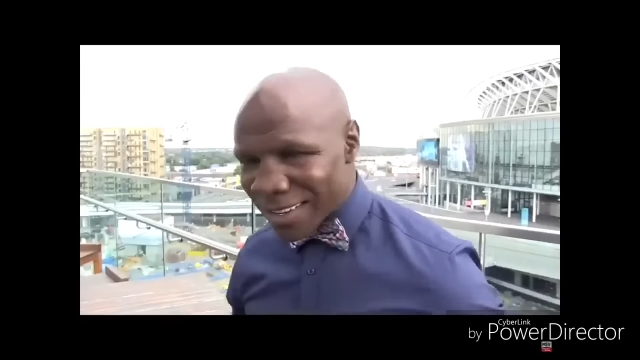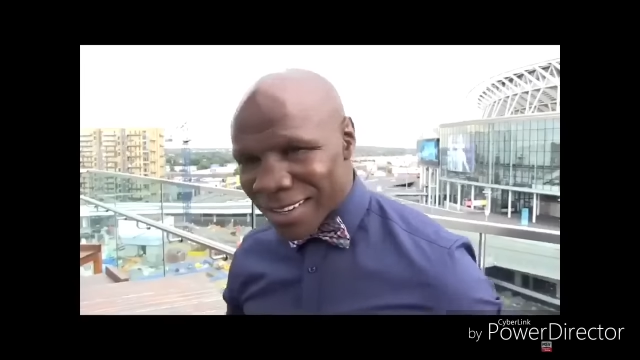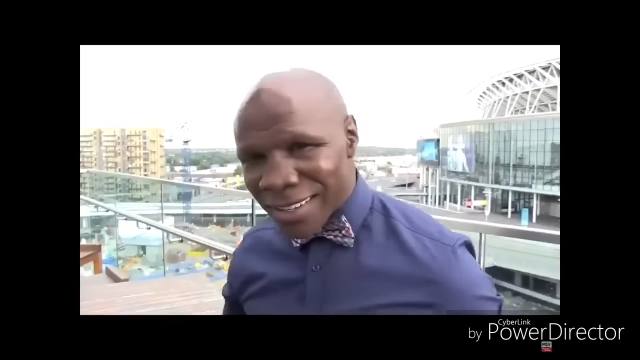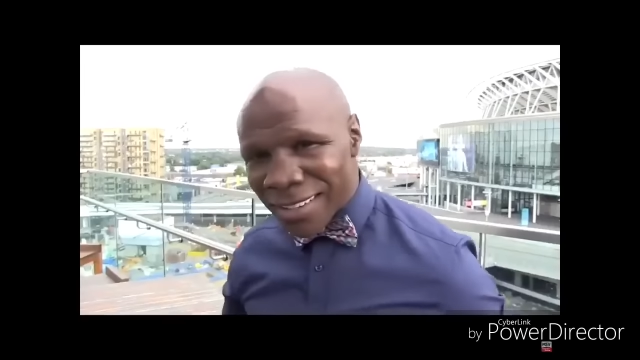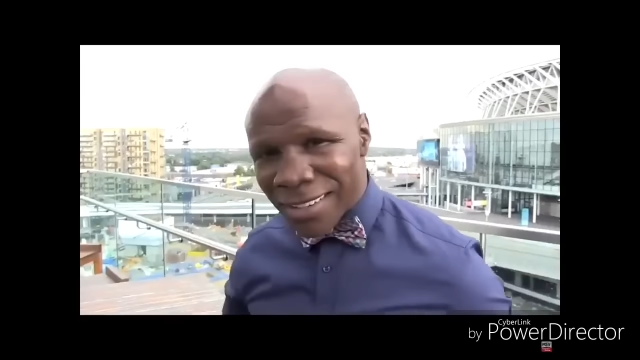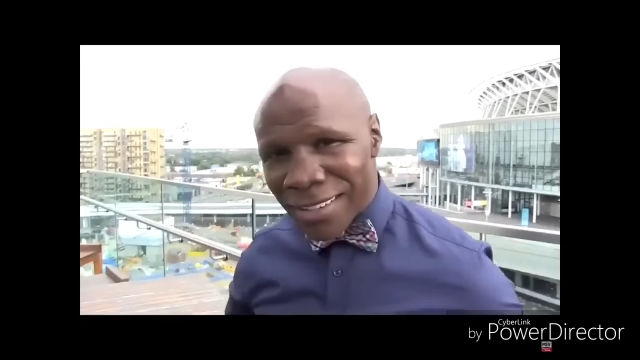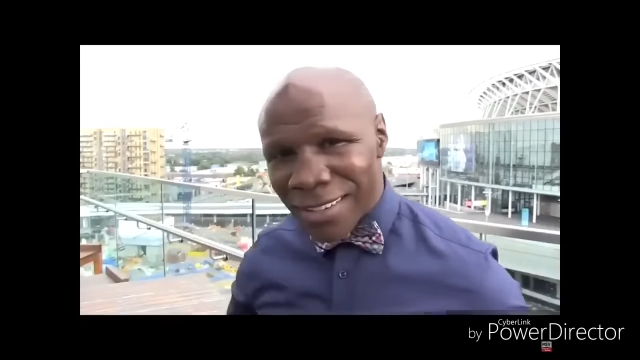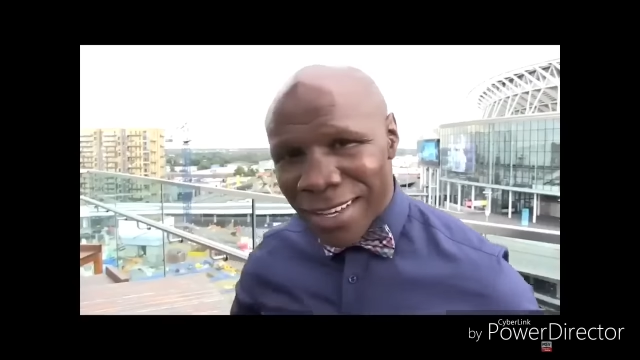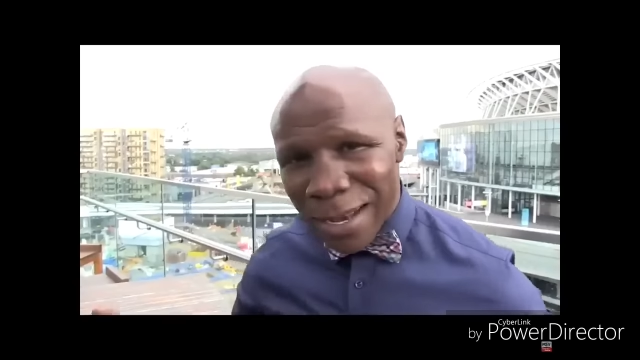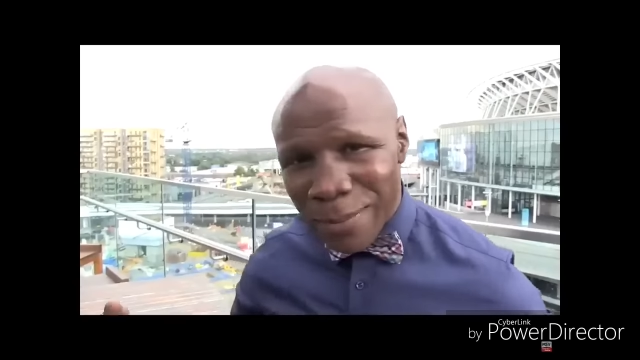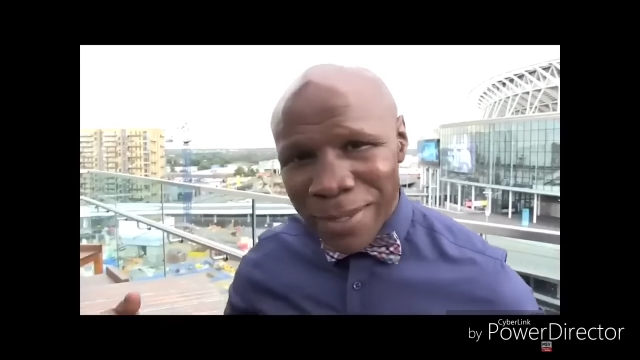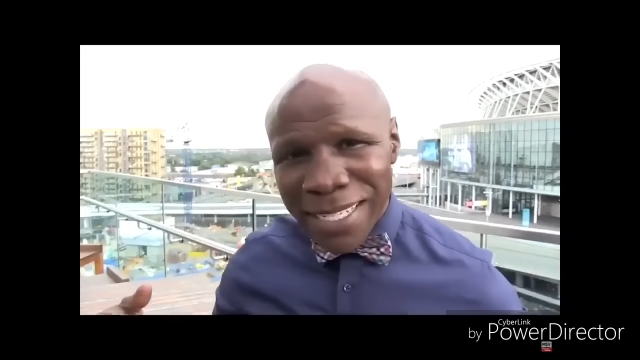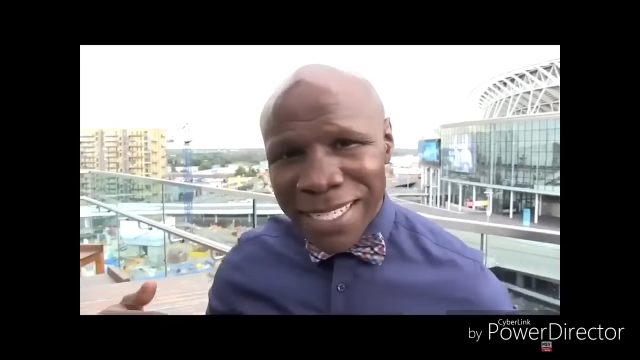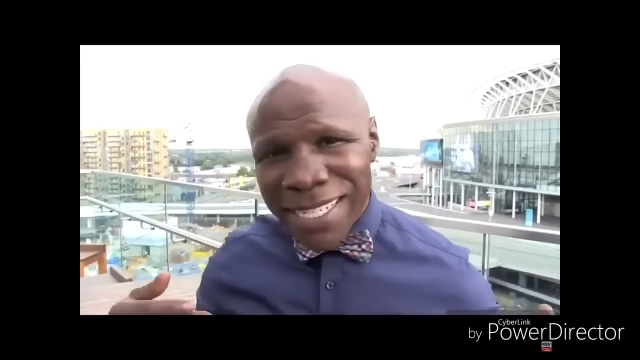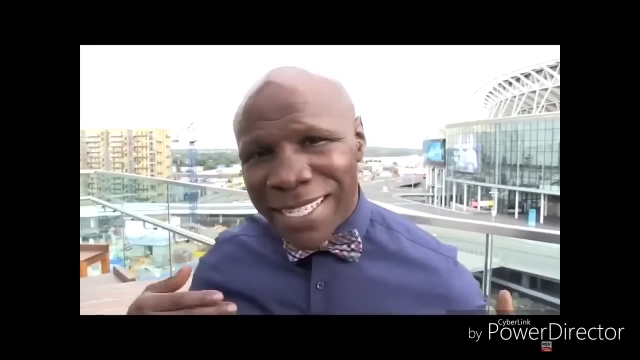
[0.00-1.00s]

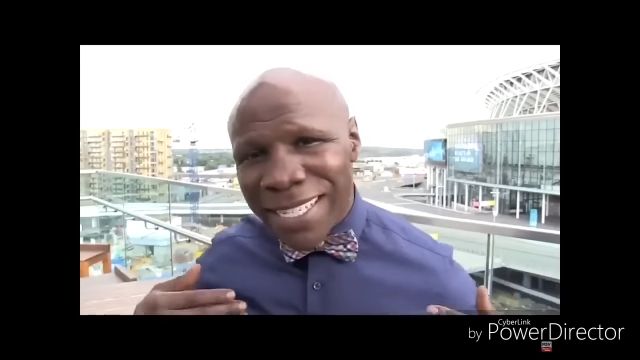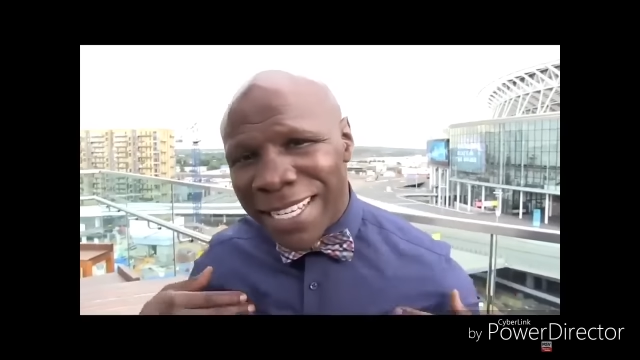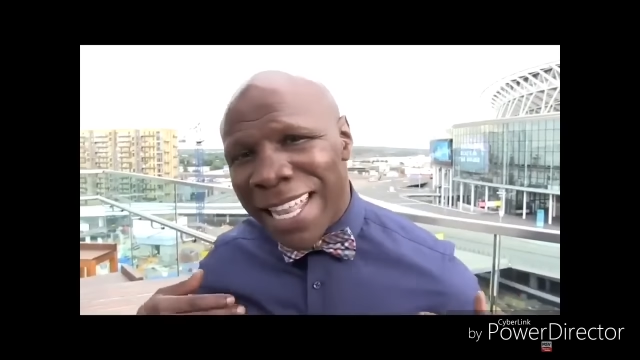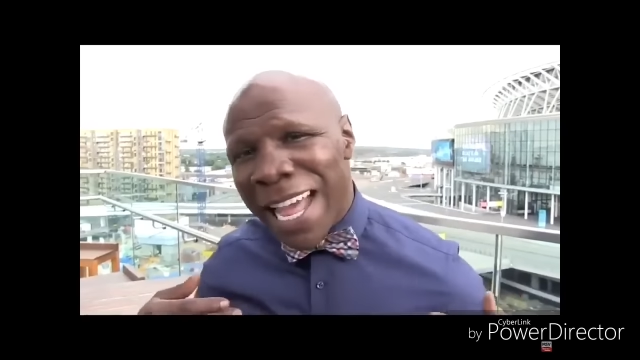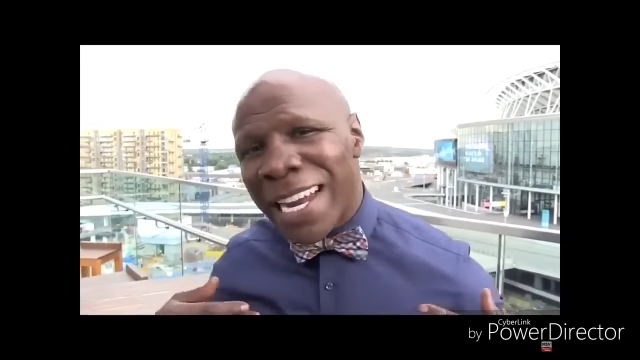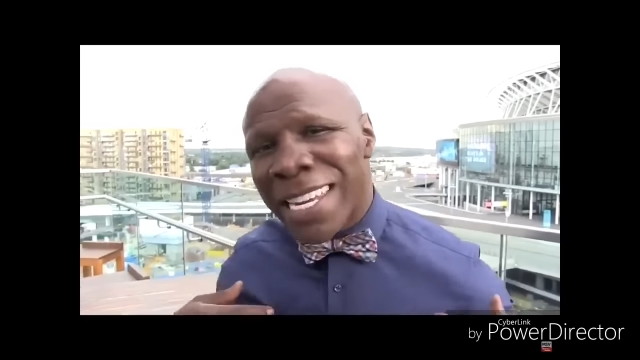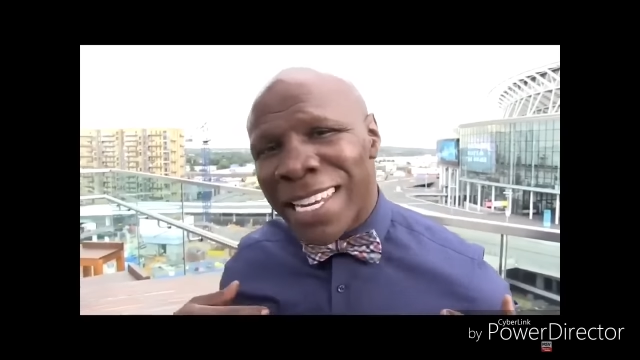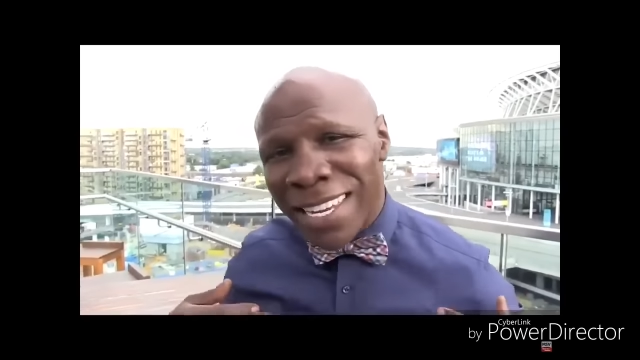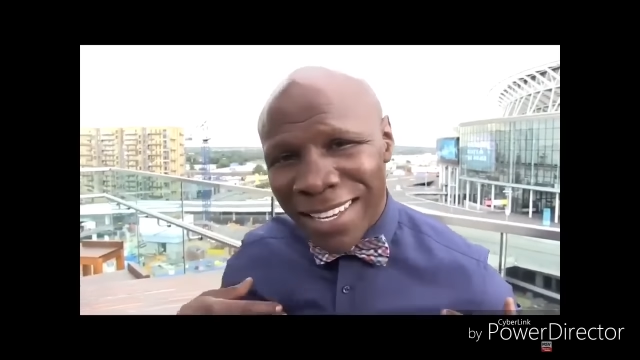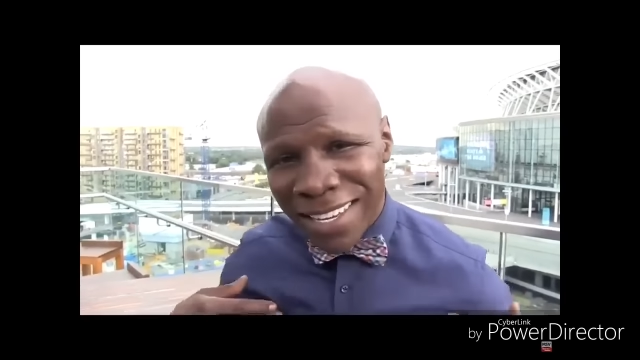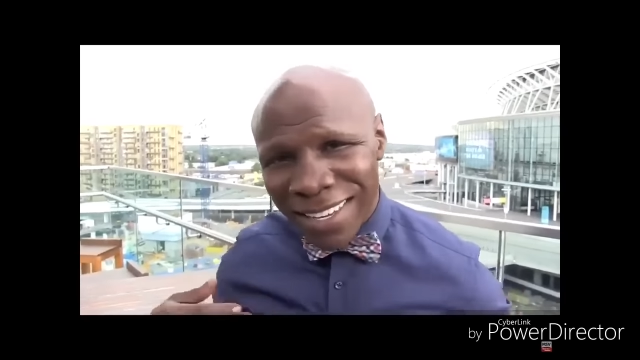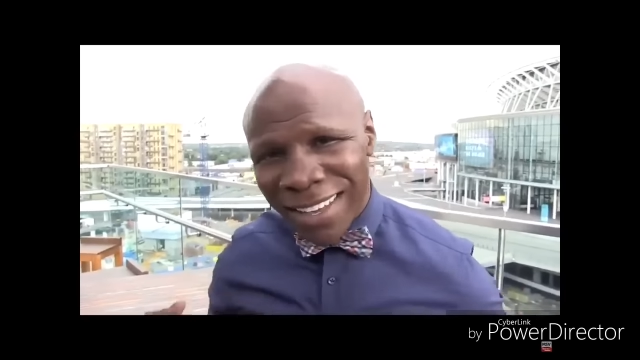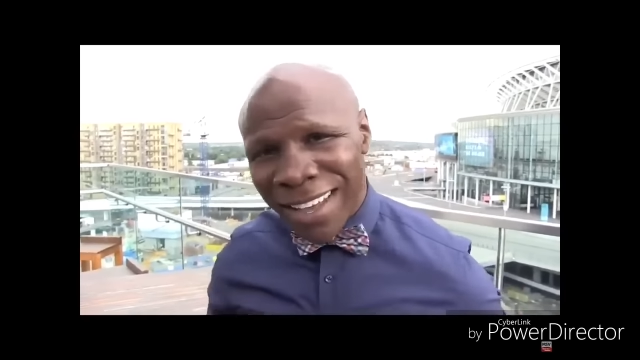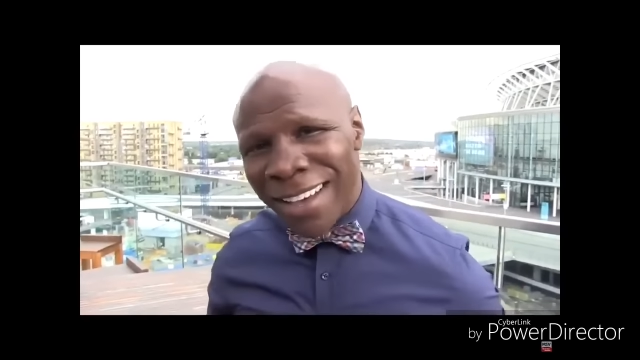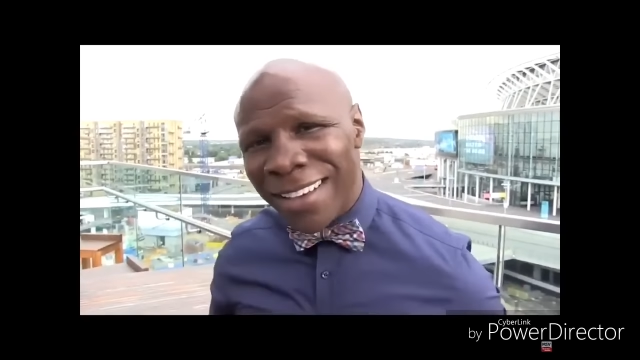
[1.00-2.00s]
You come and see the
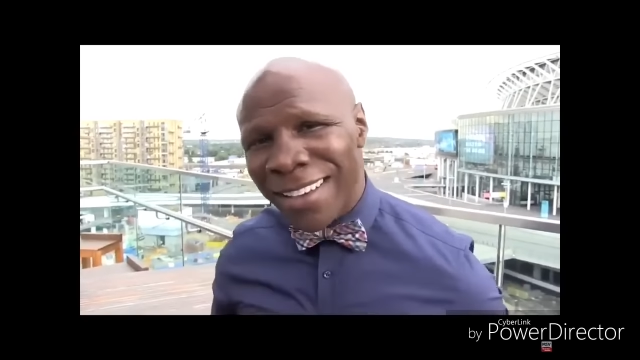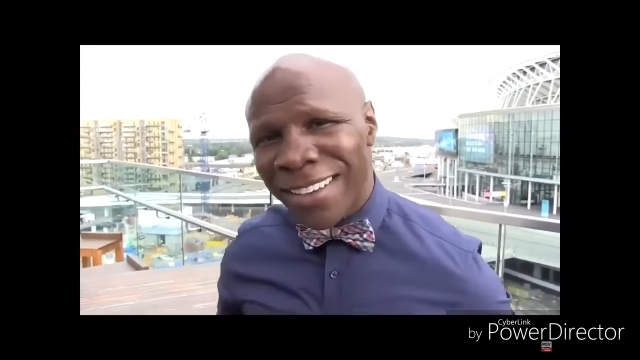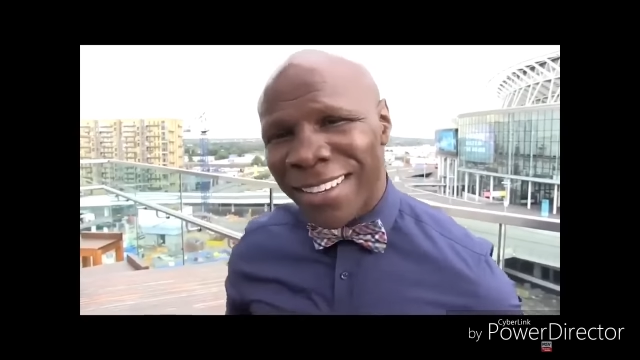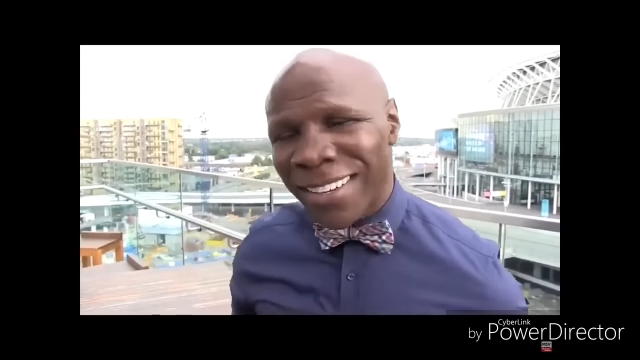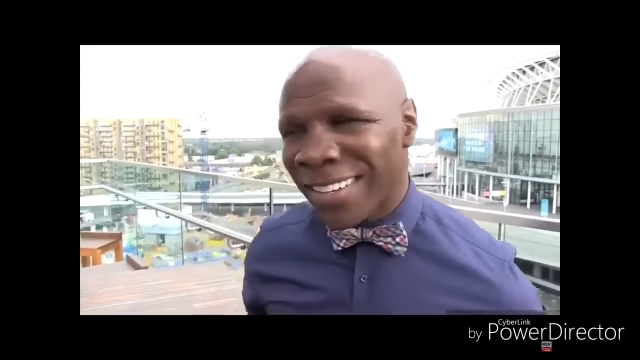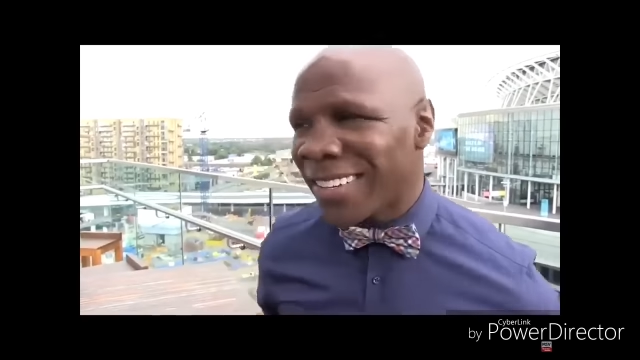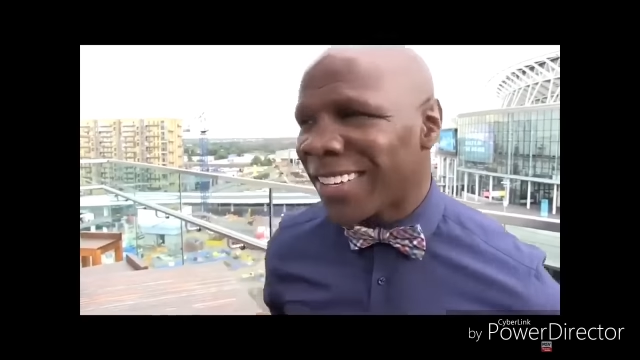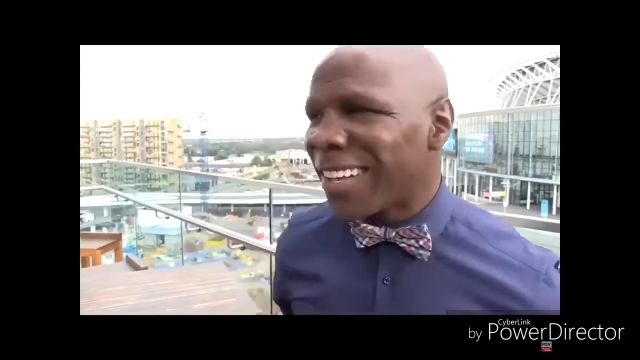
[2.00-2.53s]
daddy, huh?